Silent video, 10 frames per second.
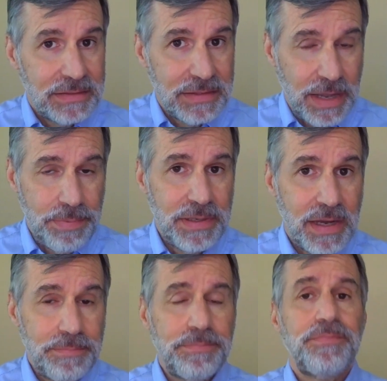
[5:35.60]
type it
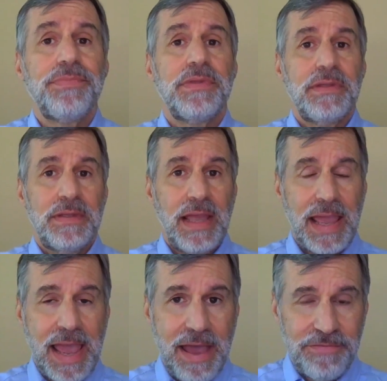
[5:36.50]
up,
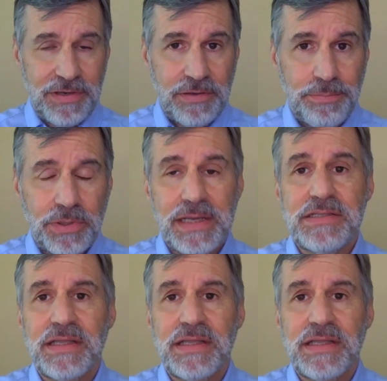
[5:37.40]
have it in a place